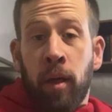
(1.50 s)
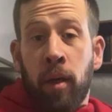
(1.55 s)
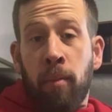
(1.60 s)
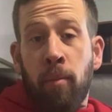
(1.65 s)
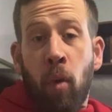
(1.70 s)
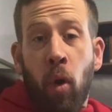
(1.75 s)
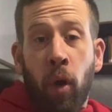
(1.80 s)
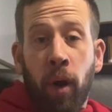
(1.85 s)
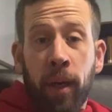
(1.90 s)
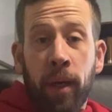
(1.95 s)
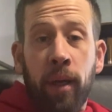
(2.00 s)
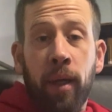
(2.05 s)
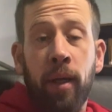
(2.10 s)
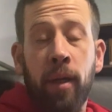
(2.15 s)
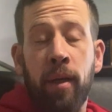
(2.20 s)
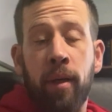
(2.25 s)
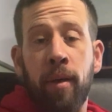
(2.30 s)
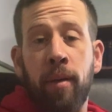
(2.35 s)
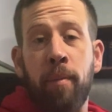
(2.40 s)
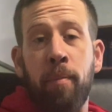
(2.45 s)
Morning,
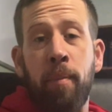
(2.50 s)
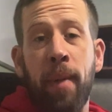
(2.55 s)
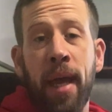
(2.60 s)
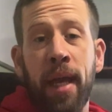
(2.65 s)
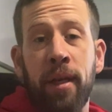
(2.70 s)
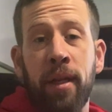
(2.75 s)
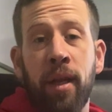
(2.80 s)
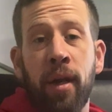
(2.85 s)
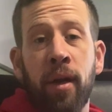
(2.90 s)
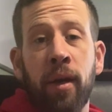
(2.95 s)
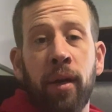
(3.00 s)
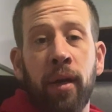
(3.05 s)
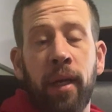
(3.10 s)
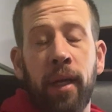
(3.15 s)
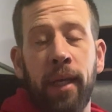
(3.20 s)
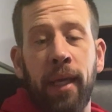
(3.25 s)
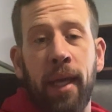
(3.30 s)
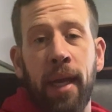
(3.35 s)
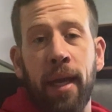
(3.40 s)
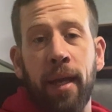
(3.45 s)
Ben here
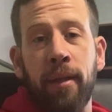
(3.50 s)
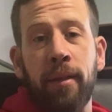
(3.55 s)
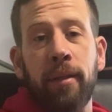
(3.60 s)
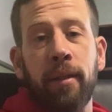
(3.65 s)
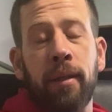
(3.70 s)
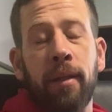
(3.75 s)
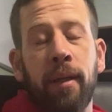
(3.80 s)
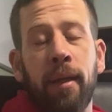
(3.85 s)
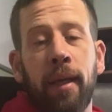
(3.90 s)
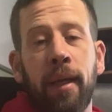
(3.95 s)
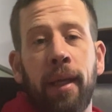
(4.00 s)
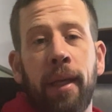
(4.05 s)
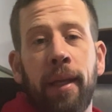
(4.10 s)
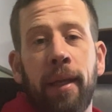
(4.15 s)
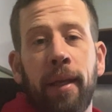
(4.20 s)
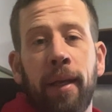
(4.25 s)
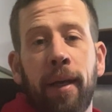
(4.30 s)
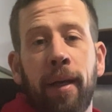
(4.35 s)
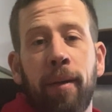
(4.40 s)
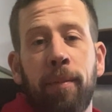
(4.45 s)
again,
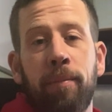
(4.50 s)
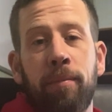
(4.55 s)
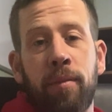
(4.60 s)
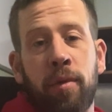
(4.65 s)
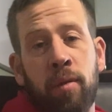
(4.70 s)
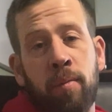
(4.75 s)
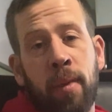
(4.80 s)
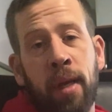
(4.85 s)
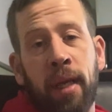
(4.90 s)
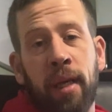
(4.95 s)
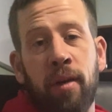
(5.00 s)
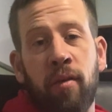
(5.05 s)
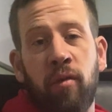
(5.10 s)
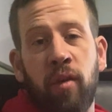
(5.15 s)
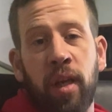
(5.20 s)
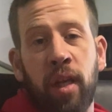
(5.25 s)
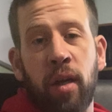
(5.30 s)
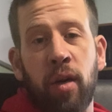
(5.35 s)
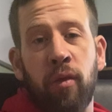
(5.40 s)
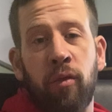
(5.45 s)
and just making a
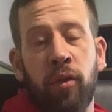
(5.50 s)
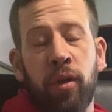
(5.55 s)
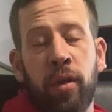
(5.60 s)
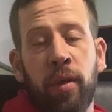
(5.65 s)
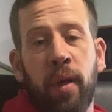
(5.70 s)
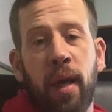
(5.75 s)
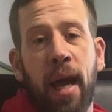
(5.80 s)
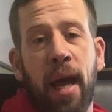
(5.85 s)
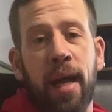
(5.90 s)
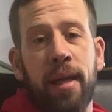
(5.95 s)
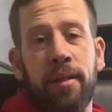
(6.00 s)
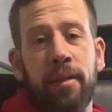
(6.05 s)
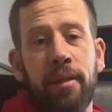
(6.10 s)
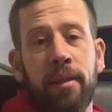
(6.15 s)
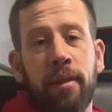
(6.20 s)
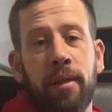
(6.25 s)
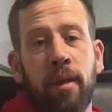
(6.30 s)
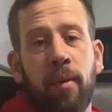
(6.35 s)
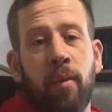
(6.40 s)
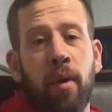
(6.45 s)
video for you guys.
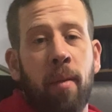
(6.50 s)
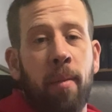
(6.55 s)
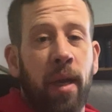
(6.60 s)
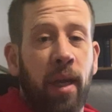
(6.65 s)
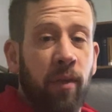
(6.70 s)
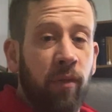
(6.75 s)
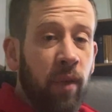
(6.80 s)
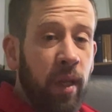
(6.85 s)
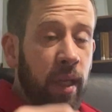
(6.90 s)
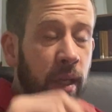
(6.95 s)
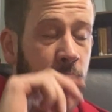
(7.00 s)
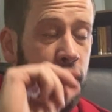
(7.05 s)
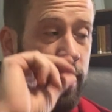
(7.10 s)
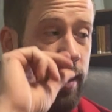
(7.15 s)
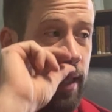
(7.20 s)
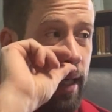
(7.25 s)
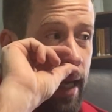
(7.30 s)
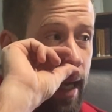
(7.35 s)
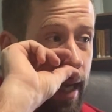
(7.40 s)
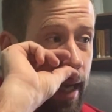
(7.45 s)
I want to make a video
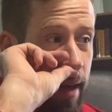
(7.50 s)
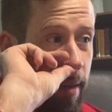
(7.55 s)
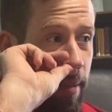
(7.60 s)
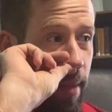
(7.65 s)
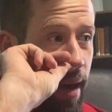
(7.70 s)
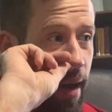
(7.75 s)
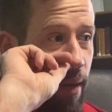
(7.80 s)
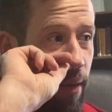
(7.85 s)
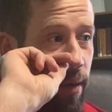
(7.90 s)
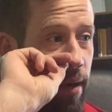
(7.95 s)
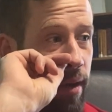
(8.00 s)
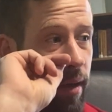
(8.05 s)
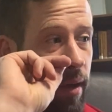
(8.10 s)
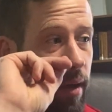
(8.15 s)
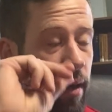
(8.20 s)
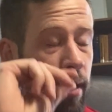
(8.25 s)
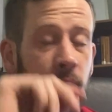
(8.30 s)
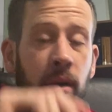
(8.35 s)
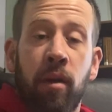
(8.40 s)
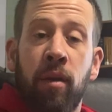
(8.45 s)
today about
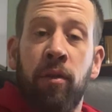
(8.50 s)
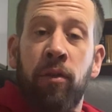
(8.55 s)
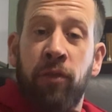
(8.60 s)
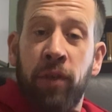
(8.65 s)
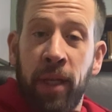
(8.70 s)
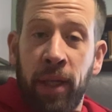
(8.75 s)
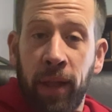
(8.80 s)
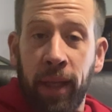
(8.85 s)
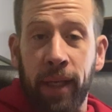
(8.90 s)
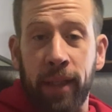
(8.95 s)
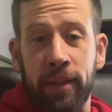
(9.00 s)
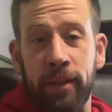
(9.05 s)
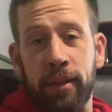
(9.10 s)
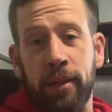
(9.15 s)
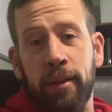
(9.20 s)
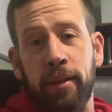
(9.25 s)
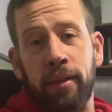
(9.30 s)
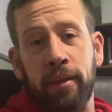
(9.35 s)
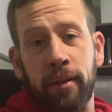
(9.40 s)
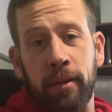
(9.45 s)

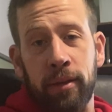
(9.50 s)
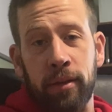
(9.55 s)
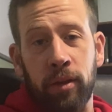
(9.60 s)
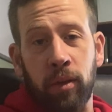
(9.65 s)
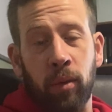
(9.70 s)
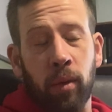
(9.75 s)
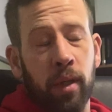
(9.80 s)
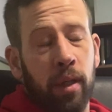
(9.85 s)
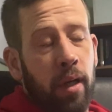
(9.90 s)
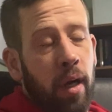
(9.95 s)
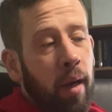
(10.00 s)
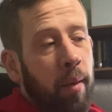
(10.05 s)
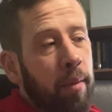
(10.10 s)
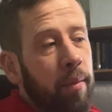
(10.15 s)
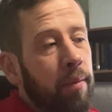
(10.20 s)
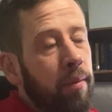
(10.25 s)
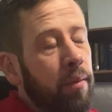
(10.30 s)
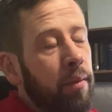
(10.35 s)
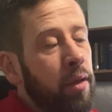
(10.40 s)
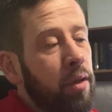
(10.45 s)
feelings. So we're going to talk
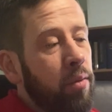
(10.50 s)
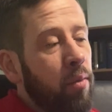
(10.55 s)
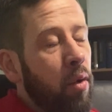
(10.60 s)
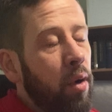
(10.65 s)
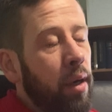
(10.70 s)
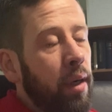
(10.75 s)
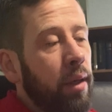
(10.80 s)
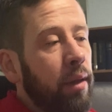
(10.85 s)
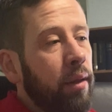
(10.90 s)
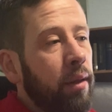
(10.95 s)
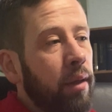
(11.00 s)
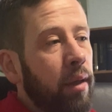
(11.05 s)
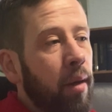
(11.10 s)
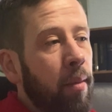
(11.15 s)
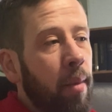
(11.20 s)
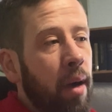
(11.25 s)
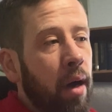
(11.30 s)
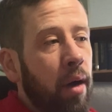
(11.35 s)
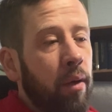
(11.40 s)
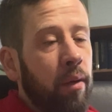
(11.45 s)
this morning
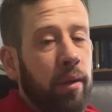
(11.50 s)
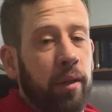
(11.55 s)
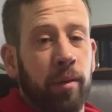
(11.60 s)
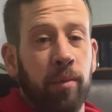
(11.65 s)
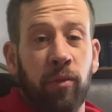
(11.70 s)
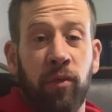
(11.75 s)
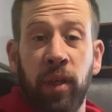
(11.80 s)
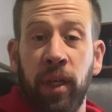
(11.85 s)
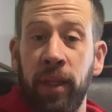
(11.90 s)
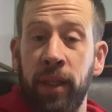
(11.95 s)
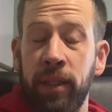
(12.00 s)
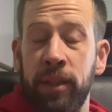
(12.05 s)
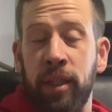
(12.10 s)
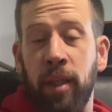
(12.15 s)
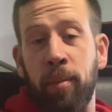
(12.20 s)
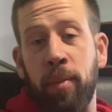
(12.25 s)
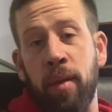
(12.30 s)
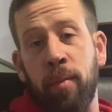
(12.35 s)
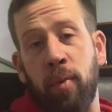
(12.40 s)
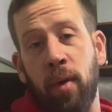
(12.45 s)
about some feelings
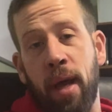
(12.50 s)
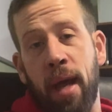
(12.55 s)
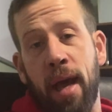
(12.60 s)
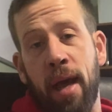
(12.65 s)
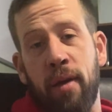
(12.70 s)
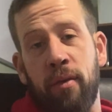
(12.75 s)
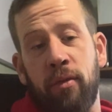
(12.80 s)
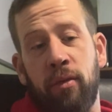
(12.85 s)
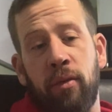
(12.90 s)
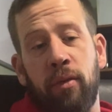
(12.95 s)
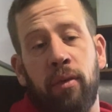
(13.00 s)
that people have,